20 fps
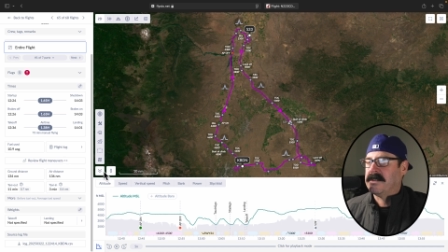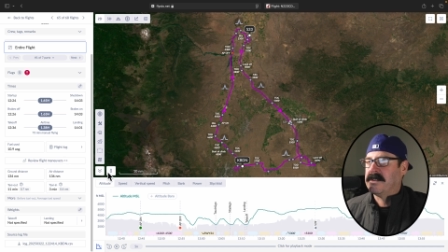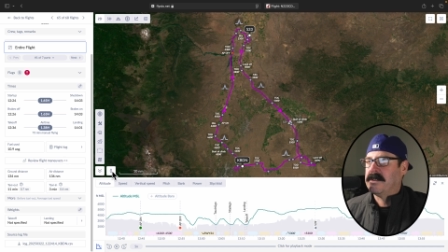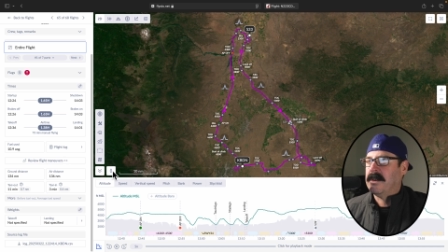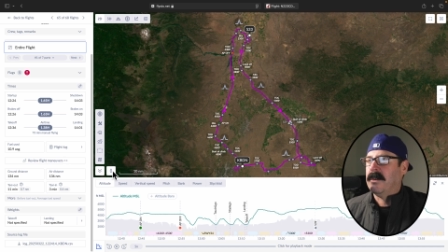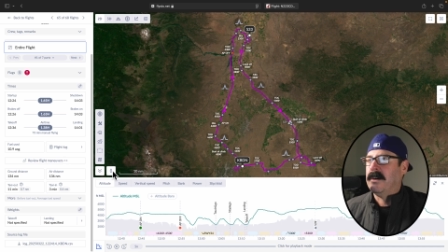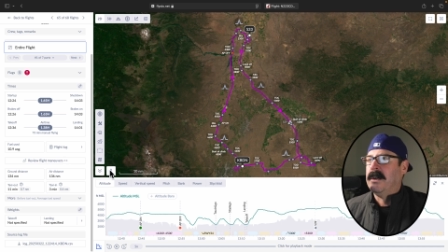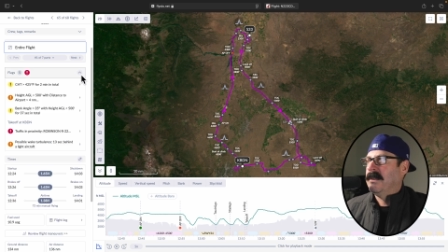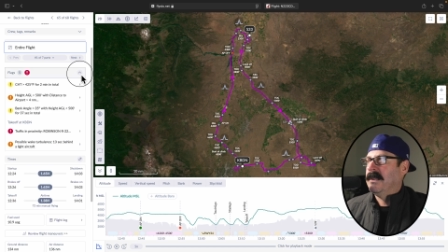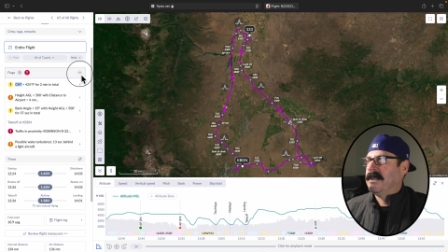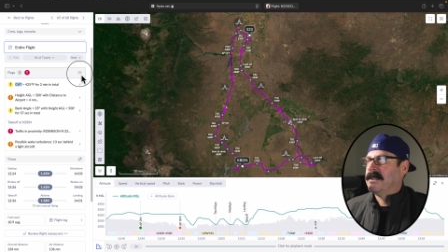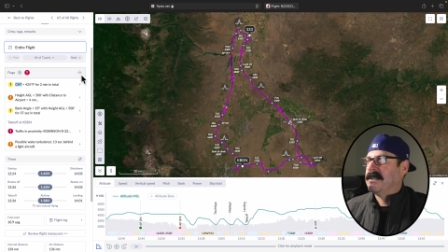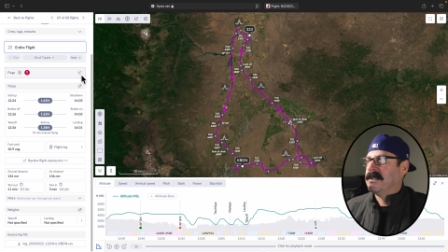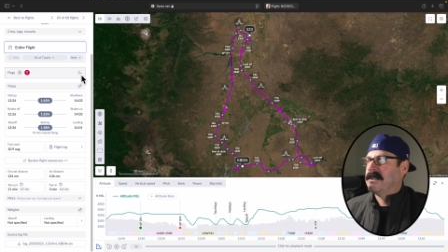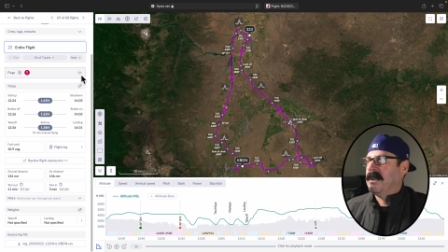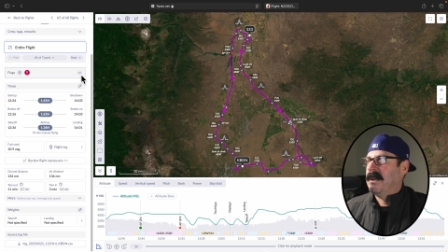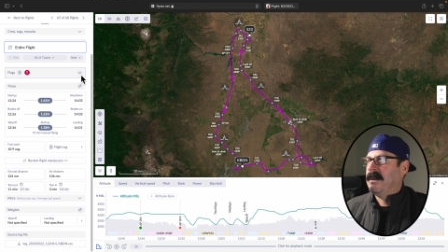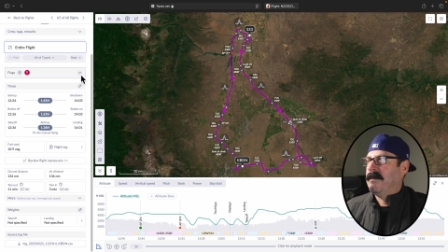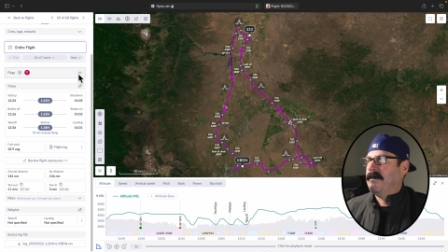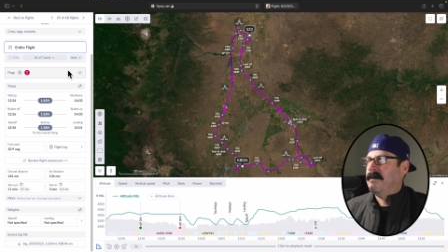So let's
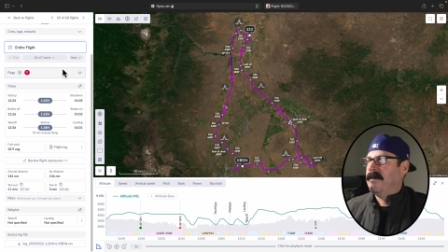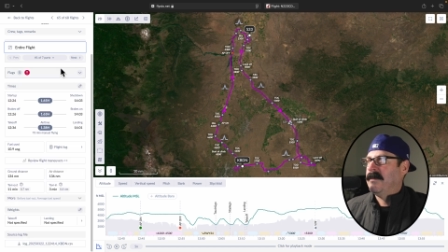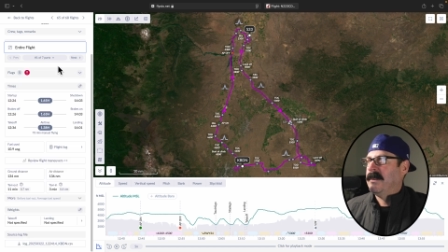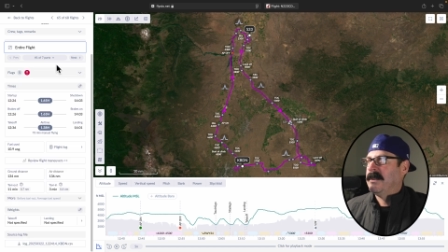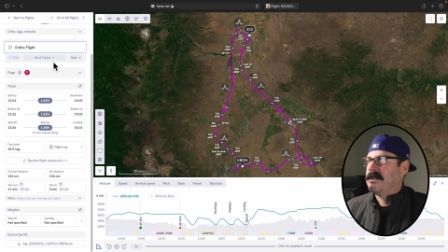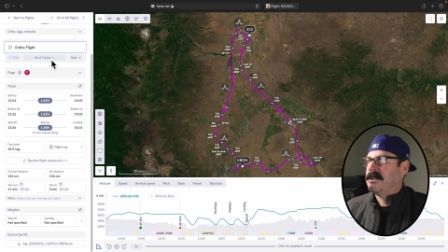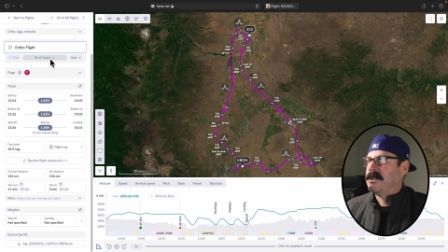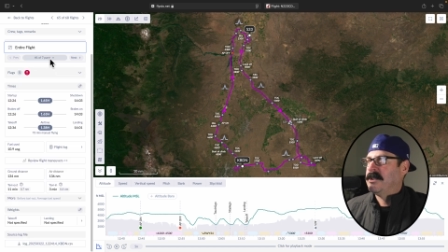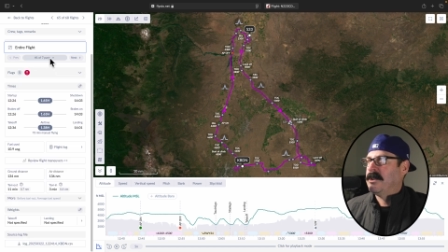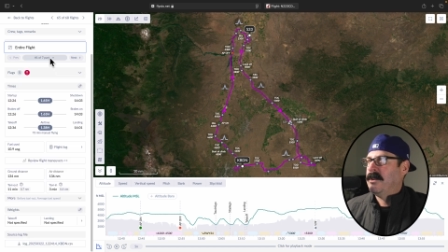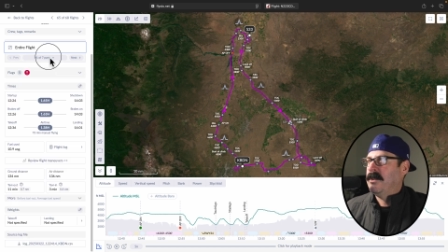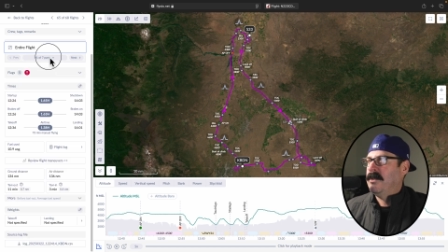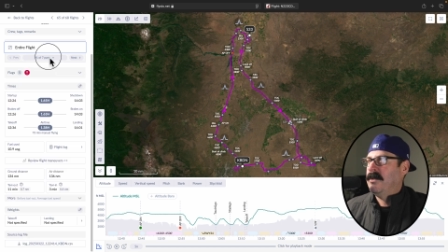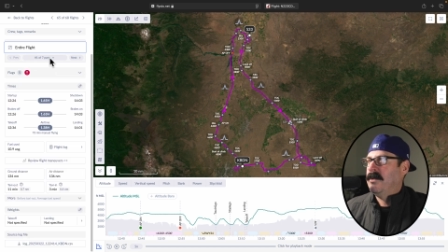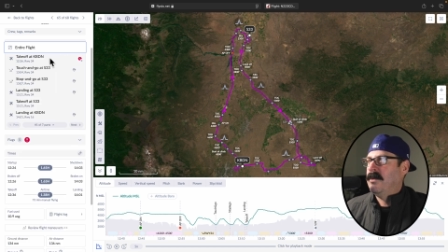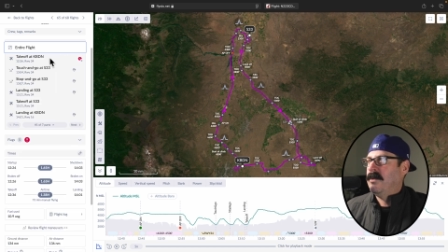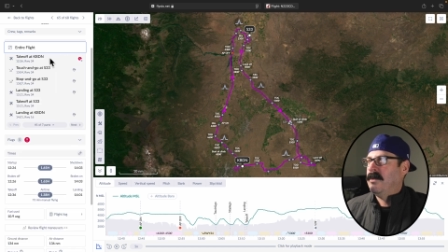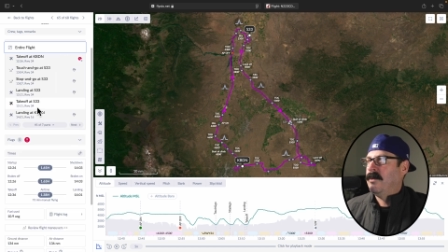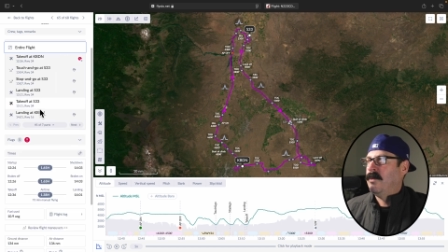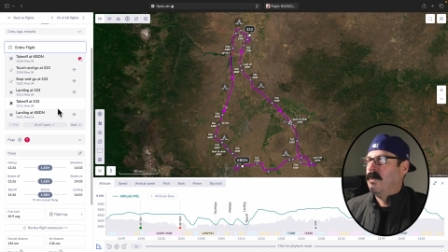um, let's
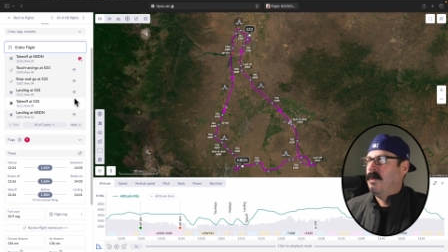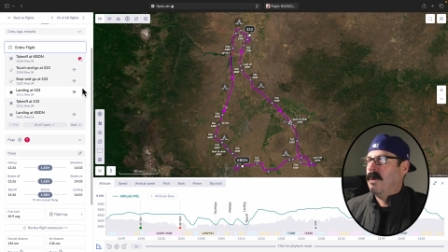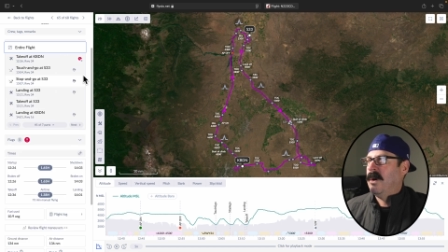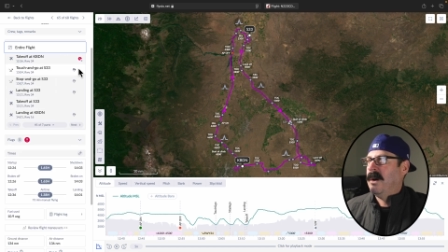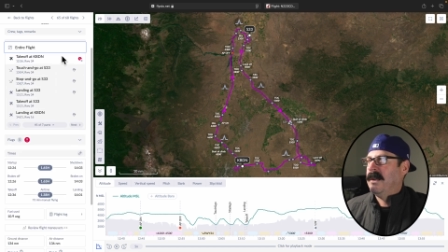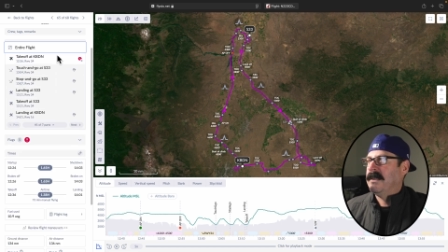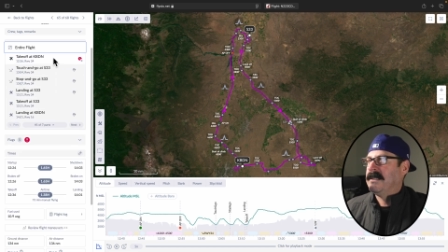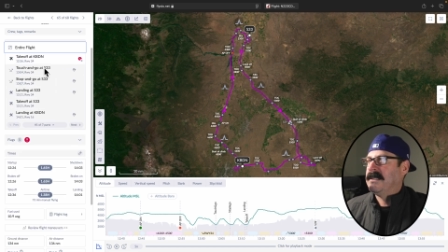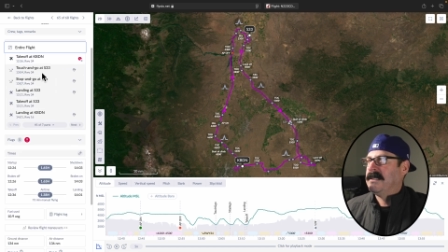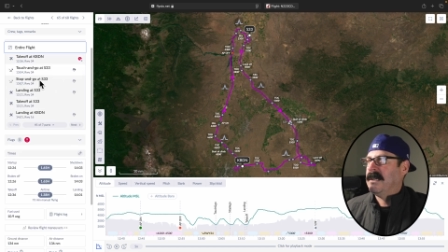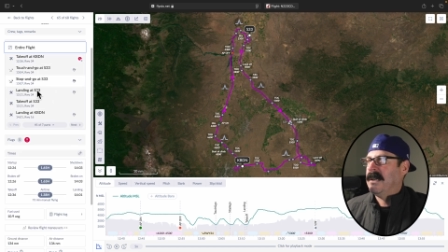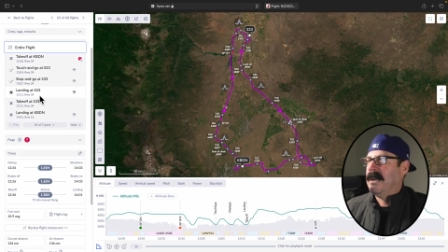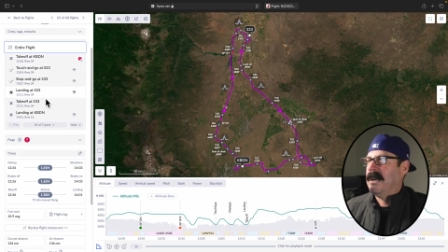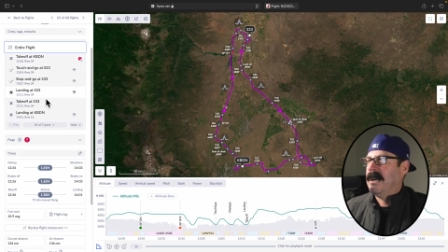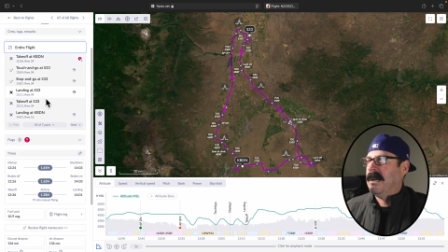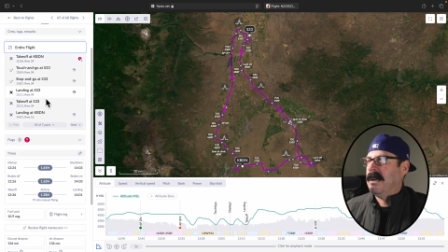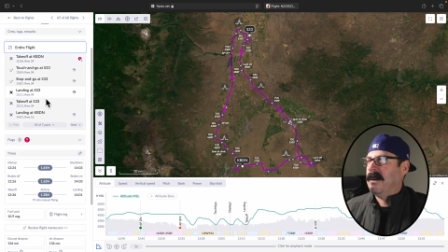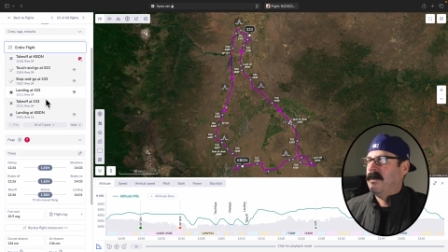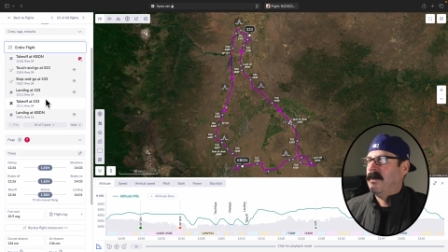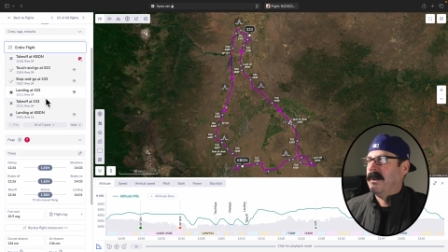show what uh,